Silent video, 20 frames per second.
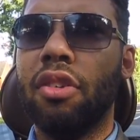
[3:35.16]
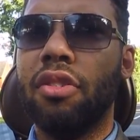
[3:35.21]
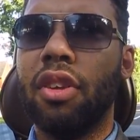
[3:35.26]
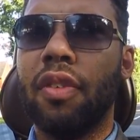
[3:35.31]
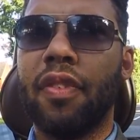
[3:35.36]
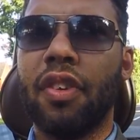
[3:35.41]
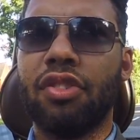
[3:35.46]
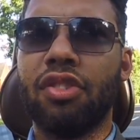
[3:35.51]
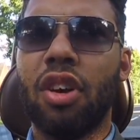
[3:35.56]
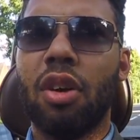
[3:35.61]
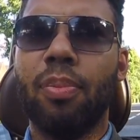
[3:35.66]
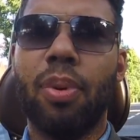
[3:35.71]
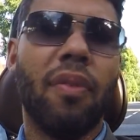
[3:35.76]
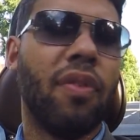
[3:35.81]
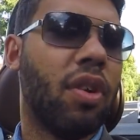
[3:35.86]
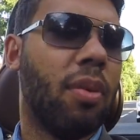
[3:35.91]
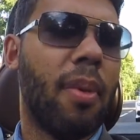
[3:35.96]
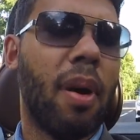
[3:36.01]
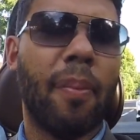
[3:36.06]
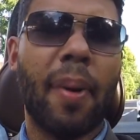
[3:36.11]
So for example,
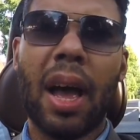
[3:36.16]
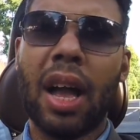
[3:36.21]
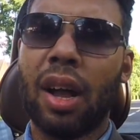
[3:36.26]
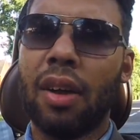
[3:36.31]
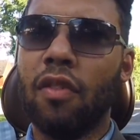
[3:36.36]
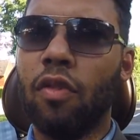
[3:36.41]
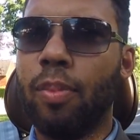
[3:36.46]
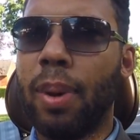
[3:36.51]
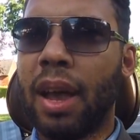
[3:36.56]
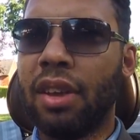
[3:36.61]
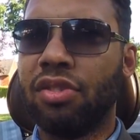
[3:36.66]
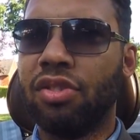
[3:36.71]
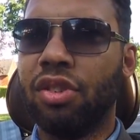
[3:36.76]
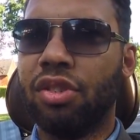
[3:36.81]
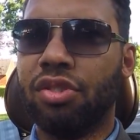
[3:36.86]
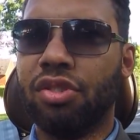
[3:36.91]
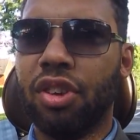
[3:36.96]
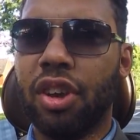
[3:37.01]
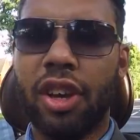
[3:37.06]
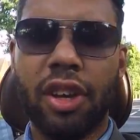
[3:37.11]
I've got my bag on the passenger
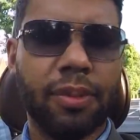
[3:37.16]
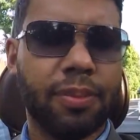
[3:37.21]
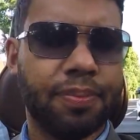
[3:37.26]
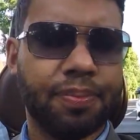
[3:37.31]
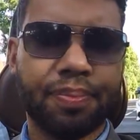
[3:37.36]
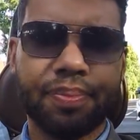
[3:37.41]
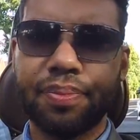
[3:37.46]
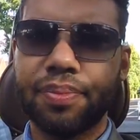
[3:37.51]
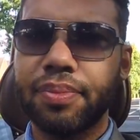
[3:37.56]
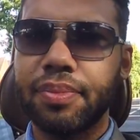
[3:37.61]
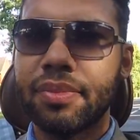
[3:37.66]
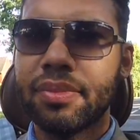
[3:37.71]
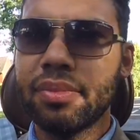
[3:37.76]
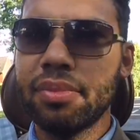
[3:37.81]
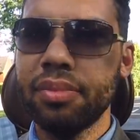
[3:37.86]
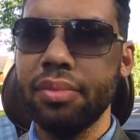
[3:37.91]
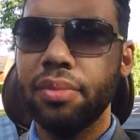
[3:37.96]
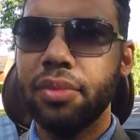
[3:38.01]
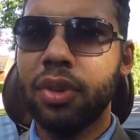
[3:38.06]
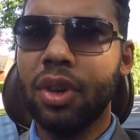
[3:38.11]
seat,
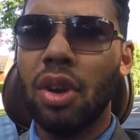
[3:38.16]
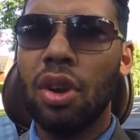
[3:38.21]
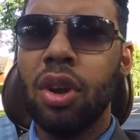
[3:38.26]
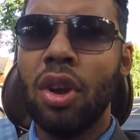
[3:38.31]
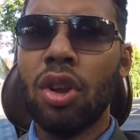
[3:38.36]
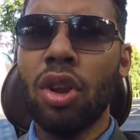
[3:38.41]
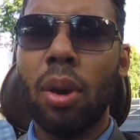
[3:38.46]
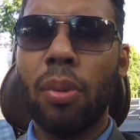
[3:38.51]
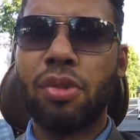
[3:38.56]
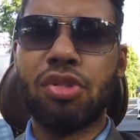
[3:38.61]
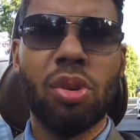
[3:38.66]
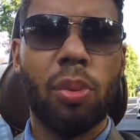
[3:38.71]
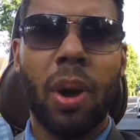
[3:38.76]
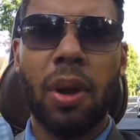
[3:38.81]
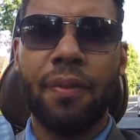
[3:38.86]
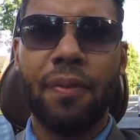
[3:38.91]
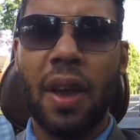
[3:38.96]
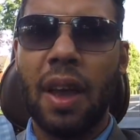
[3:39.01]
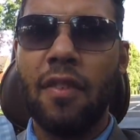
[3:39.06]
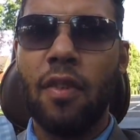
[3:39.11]
not because it
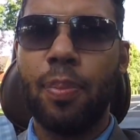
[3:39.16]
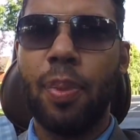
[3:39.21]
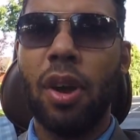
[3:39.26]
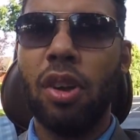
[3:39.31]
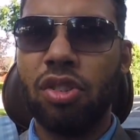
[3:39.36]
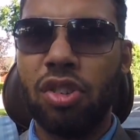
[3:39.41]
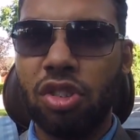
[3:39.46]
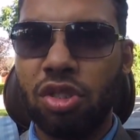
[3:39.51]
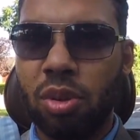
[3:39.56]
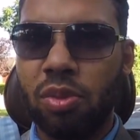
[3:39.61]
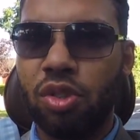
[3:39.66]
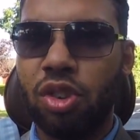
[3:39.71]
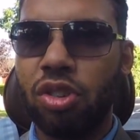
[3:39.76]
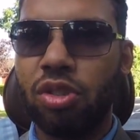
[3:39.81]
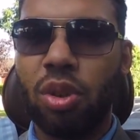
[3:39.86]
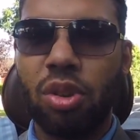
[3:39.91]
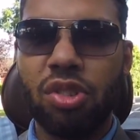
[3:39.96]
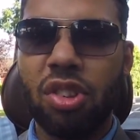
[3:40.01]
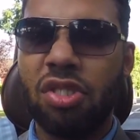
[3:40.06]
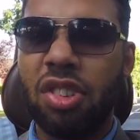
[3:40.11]
won't fit in the boot, just
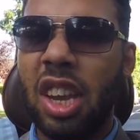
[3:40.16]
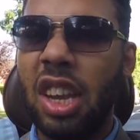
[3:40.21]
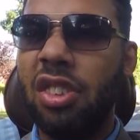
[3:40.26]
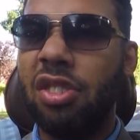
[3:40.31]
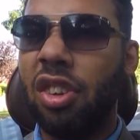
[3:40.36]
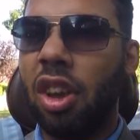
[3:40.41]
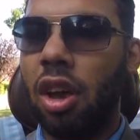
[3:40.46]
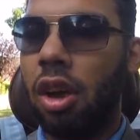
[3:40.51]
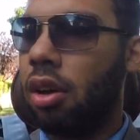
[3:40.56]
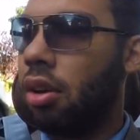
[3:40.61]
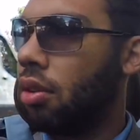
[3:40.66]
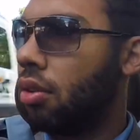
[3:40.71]
because it's easier.